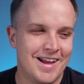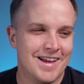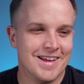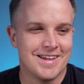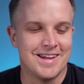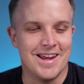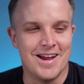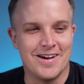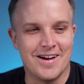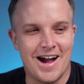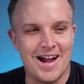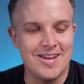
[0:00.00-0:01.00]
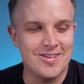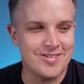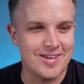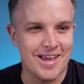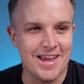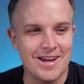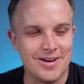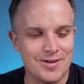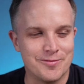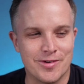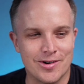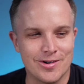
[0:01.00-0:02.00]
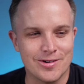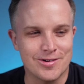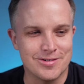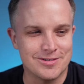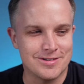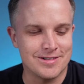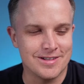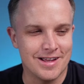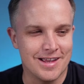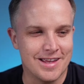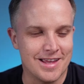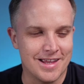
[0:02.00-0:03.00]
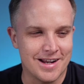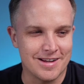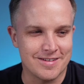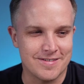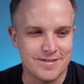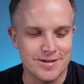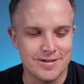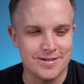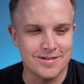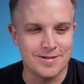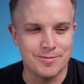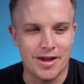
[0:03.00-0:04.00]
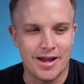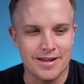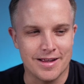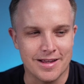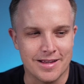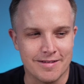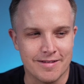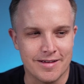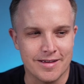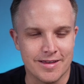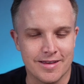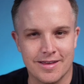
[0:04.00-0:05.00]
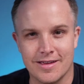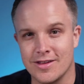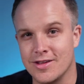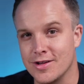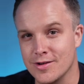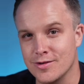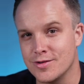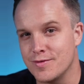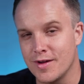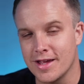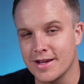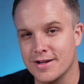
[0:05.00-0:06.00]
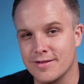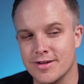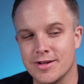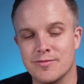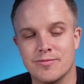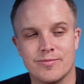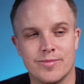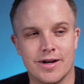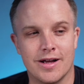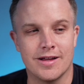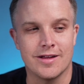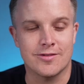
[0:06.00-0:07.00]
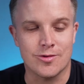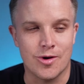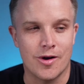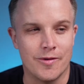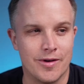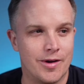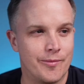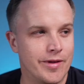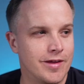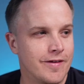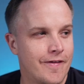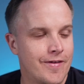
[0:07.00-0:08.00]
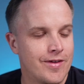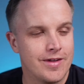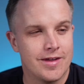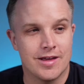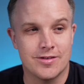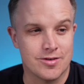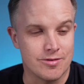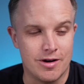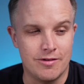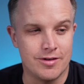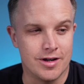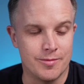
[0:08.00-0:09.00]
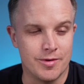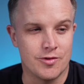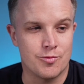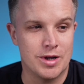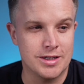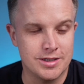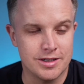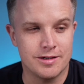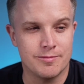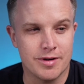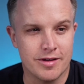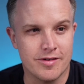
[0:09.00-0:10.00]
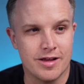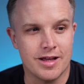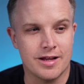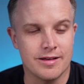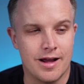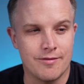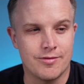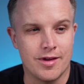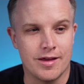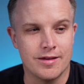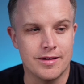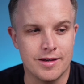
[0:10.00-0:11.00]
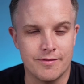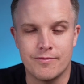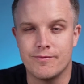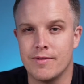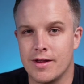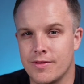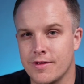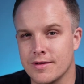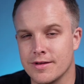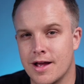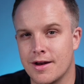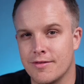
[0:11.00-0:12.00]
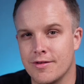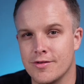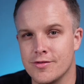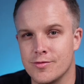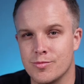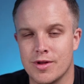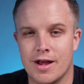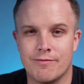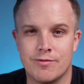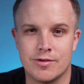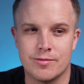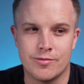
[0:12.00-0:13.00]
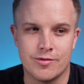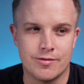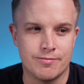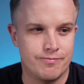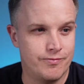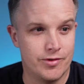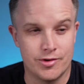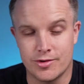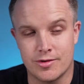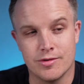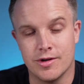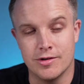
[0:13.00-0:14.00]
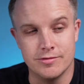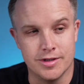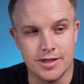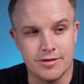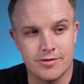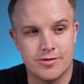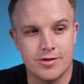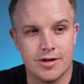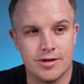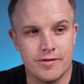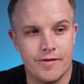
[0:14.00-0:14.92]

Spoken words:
You know, I used to hate on Vertical, and I still am not like a huge fan of it, but it's growing on me. It's growing on me, especially because I like live selling, and I think a lot of those platforms are vertical only. So